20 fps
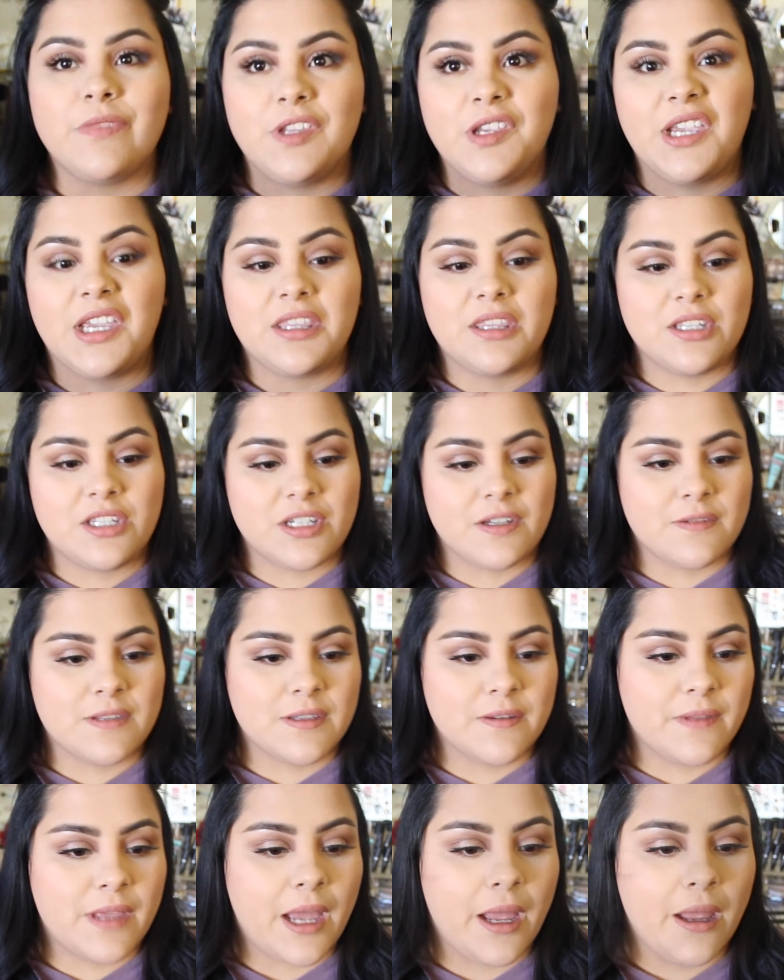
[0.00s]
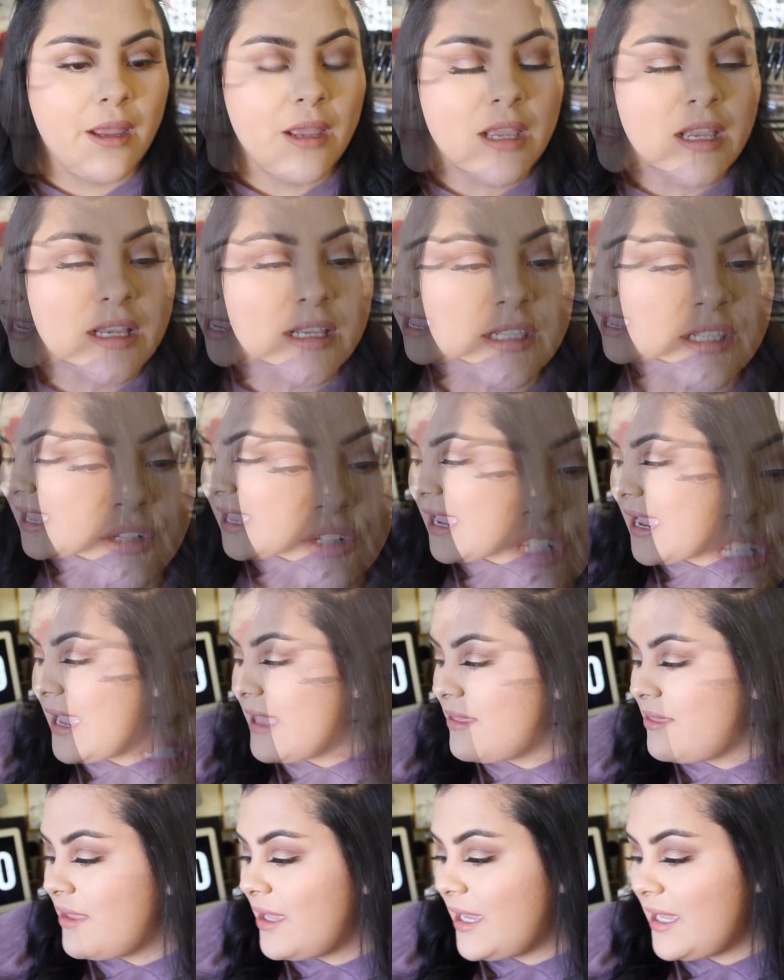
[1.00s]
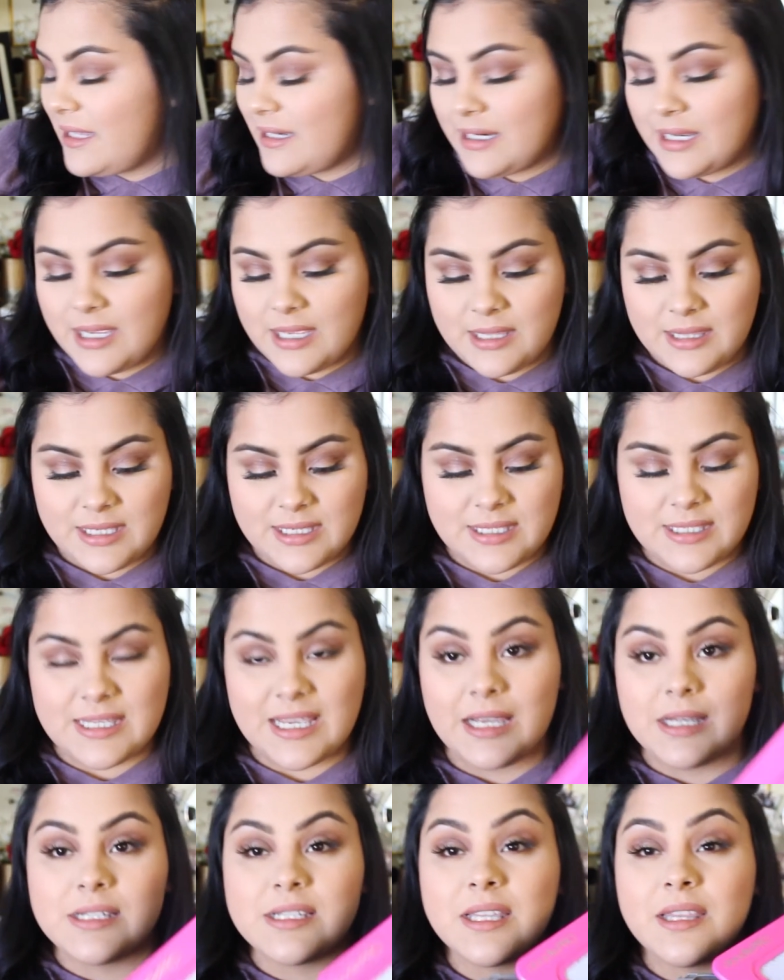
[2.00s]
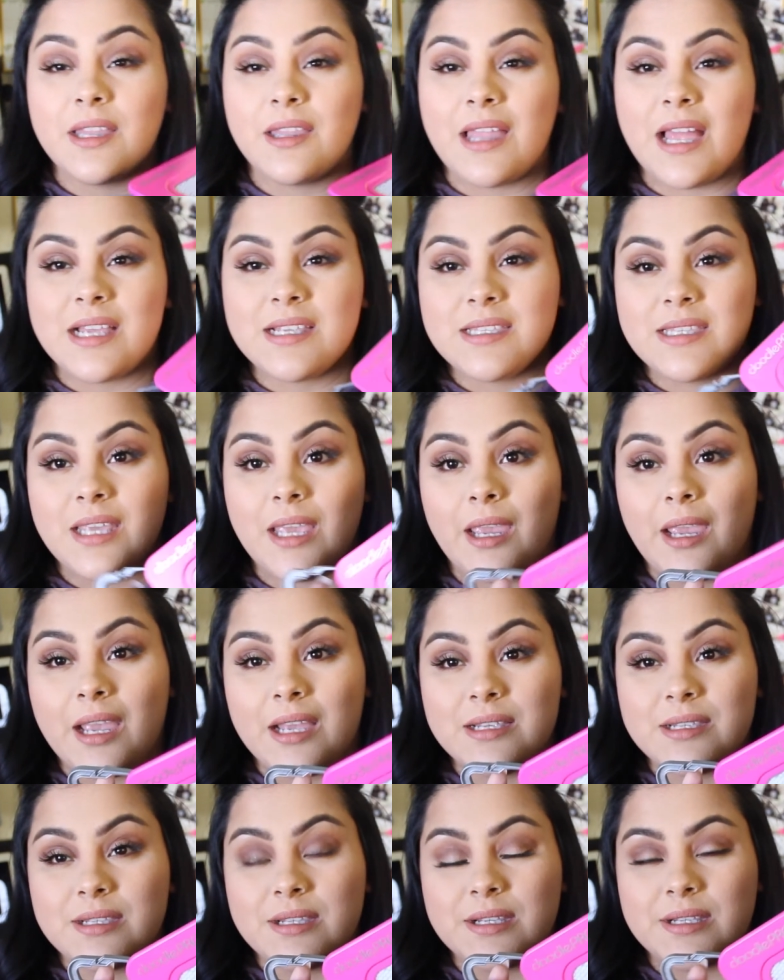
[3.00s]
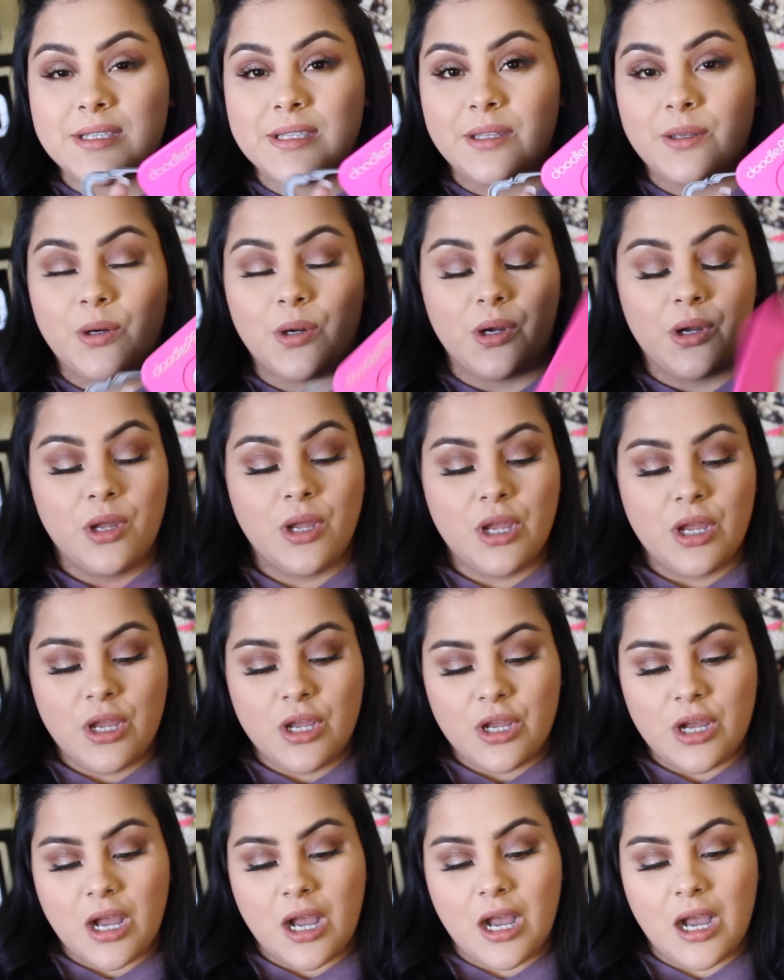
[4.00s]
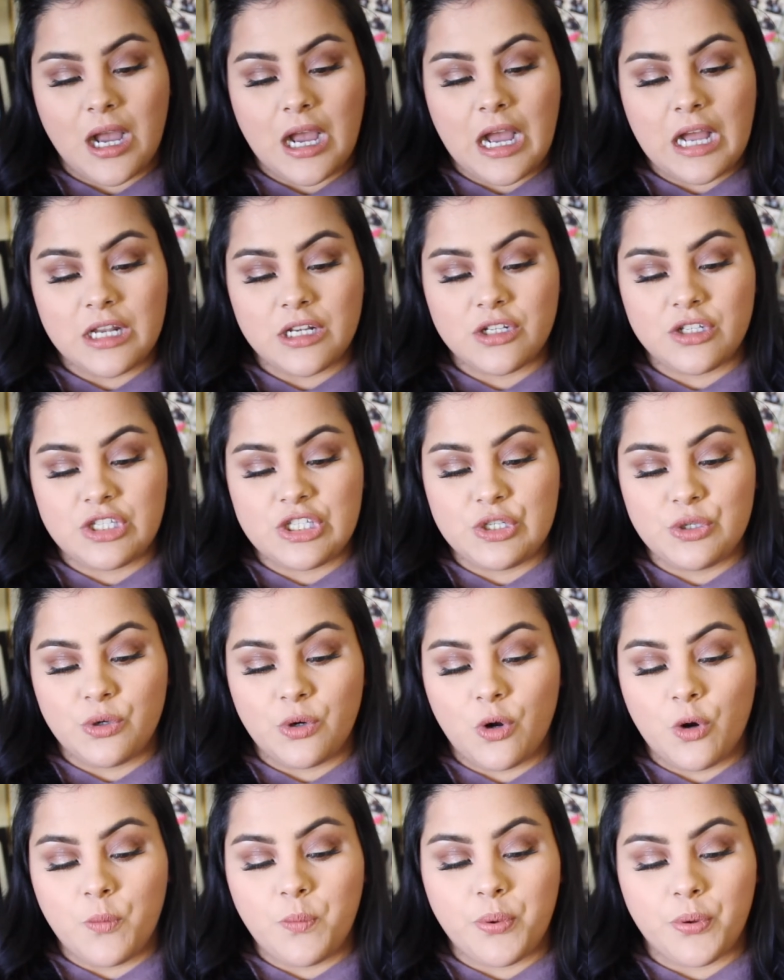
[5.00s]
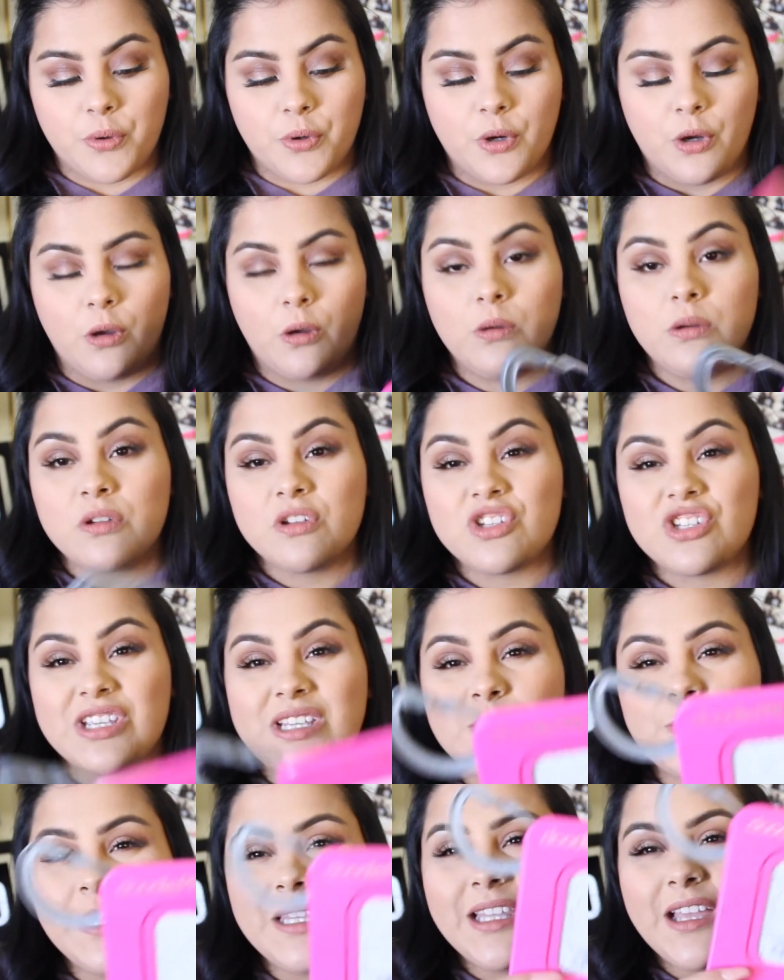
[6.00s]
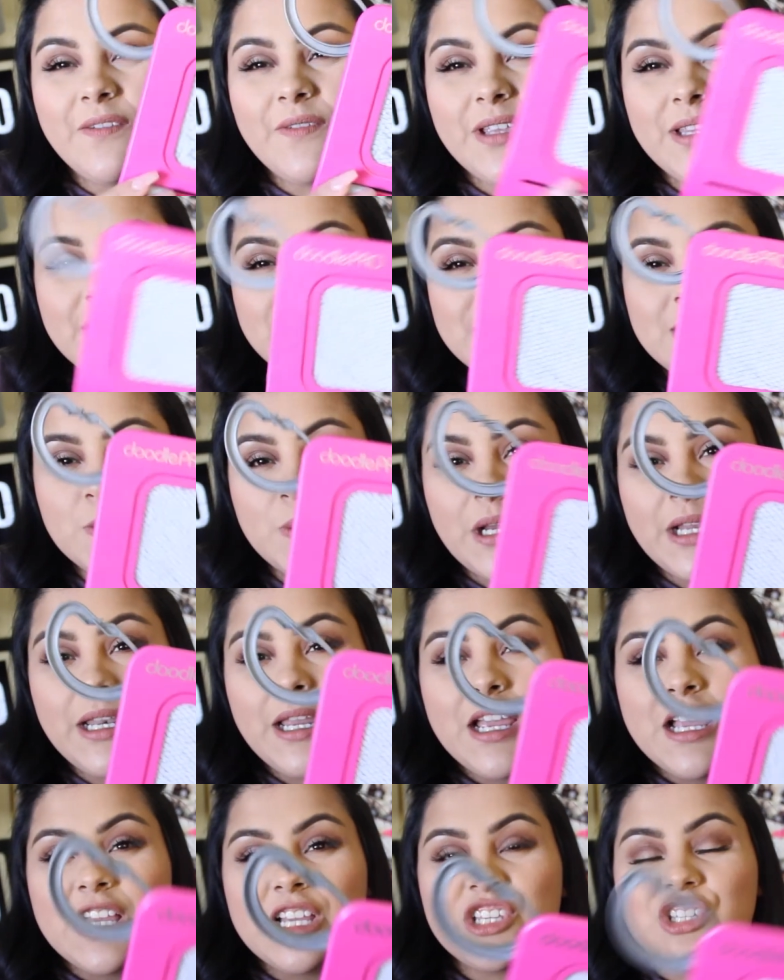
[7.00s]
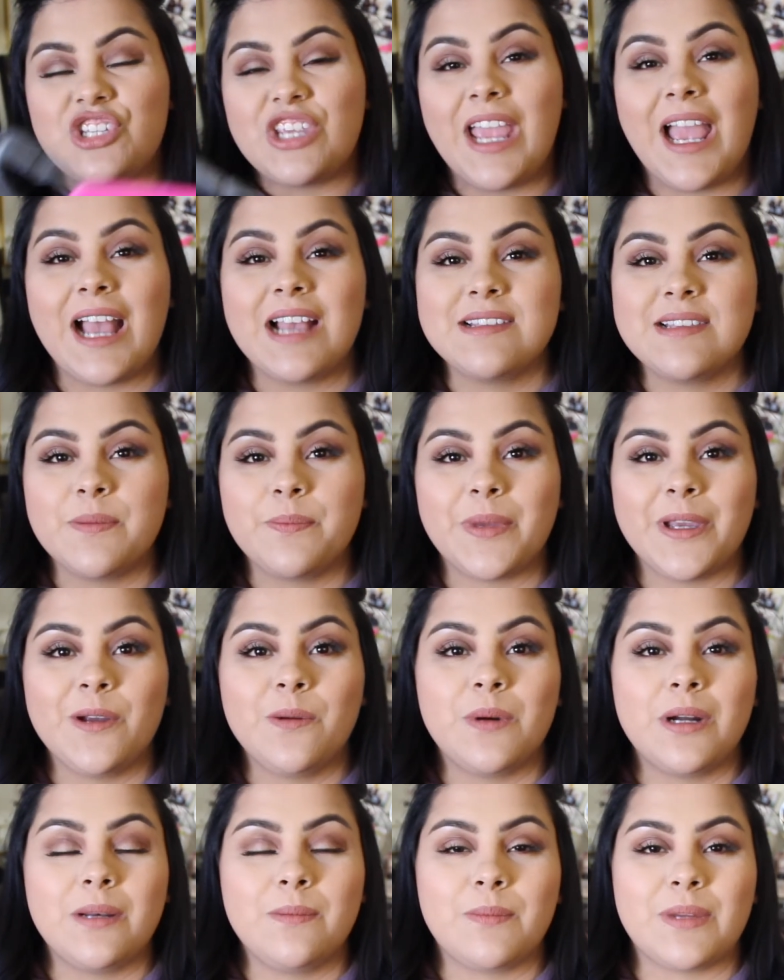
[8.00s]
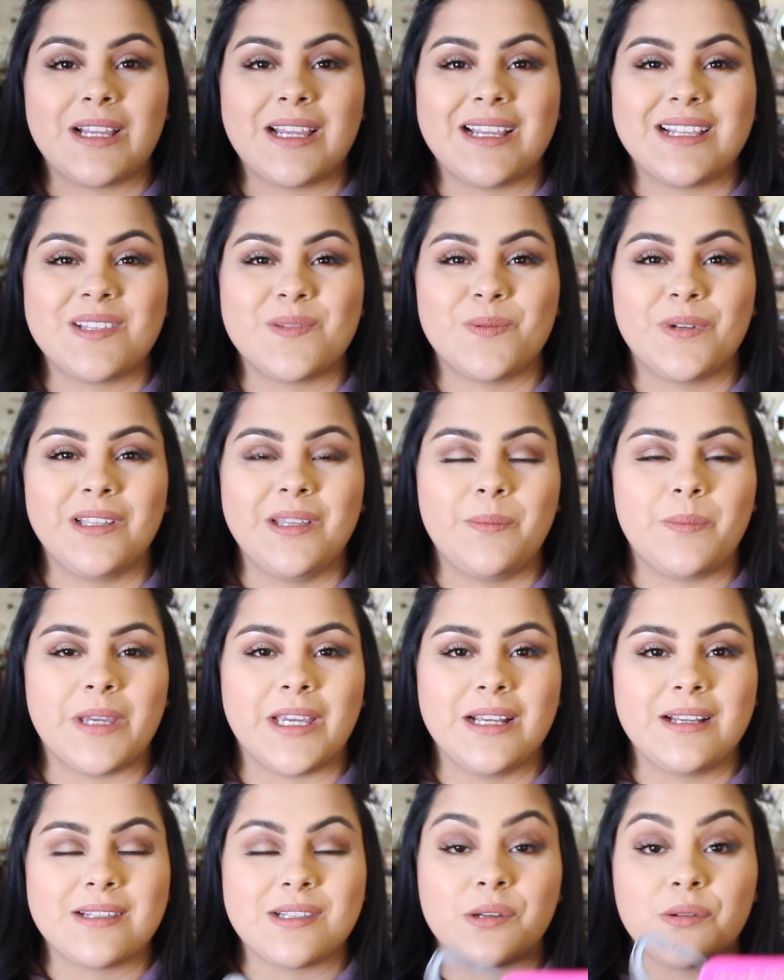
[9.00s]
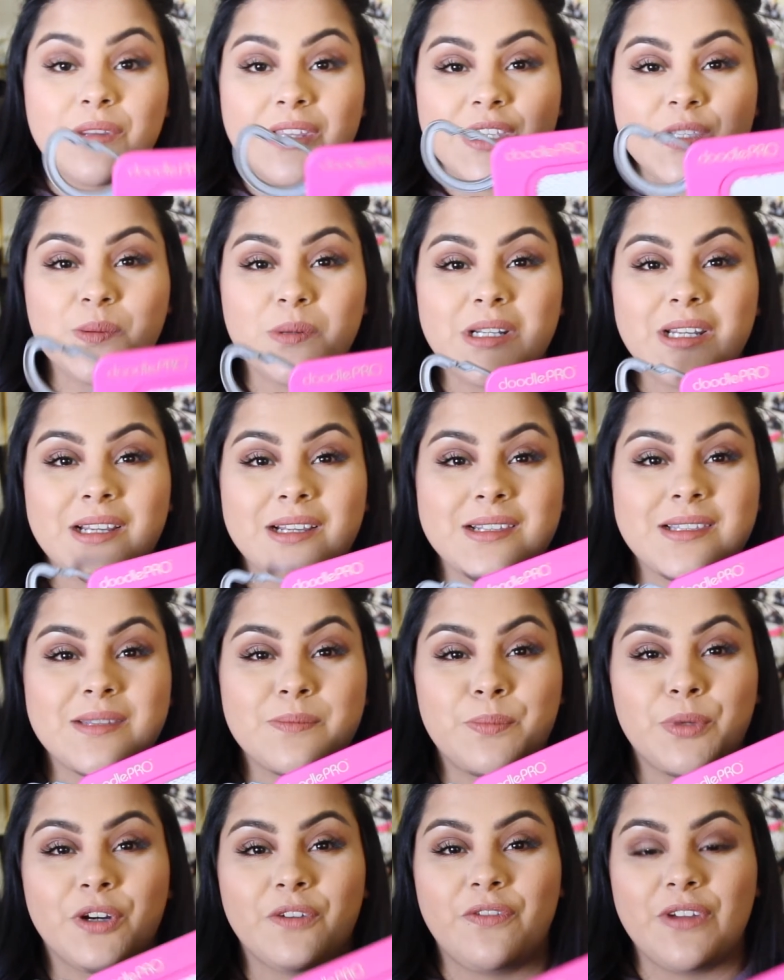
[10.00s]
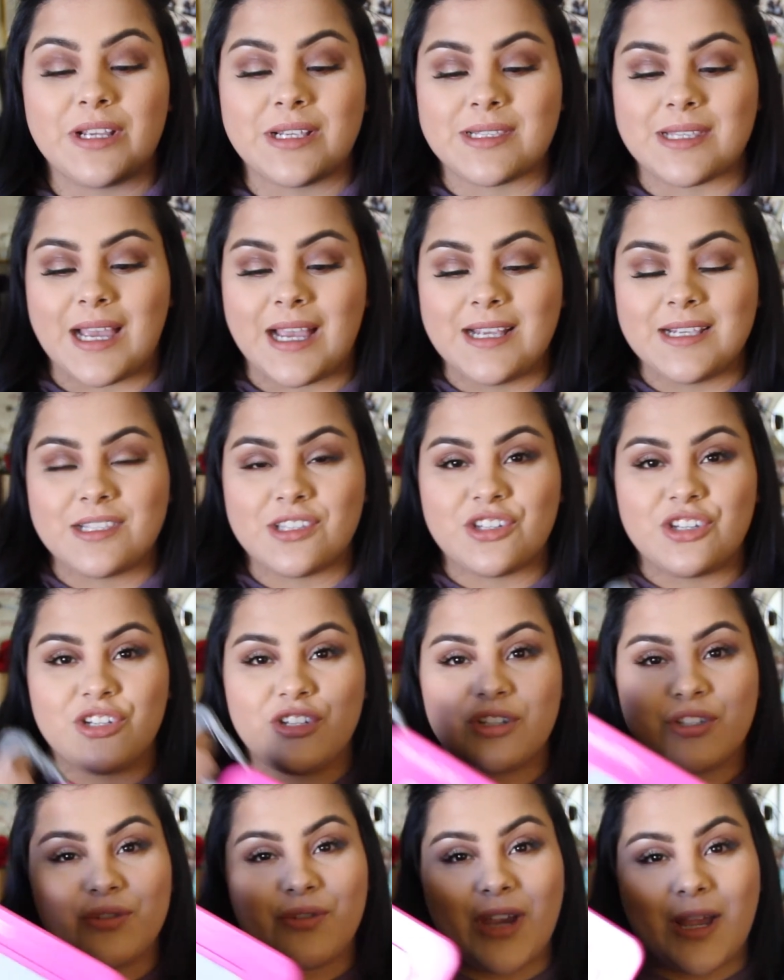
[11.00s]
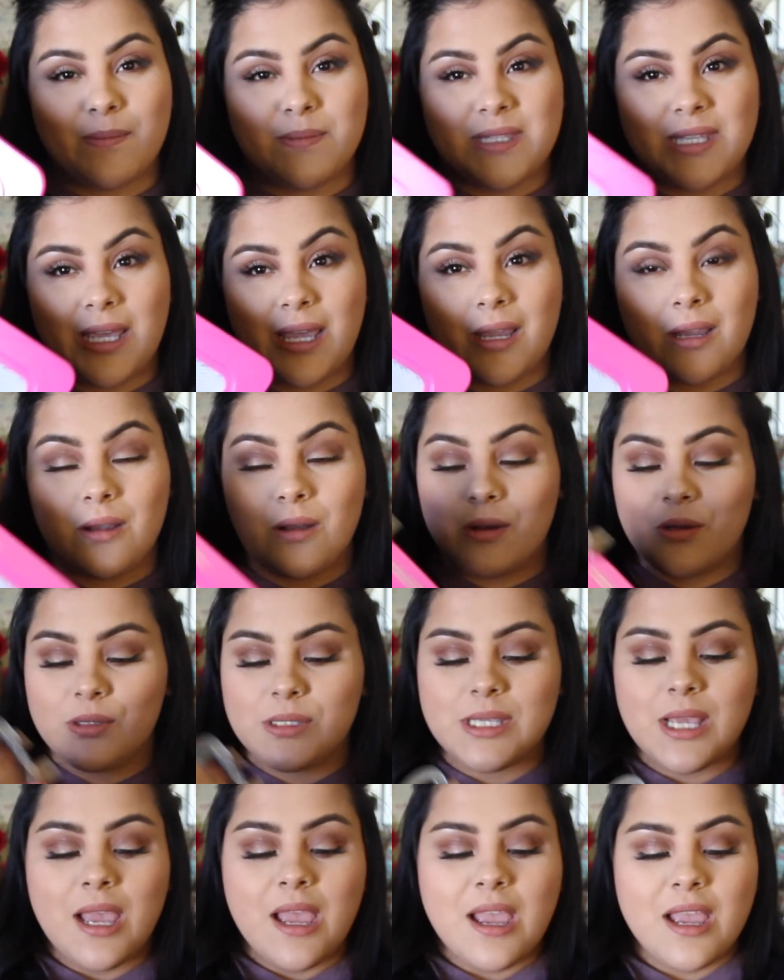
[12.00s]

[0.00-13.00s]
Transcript: you get the gist of that. And then the second to the last thing is this little Doodle Pro. She's been loving this one. She has a big one, but it's really big, so this one is perfect size. She just grabs it and goes.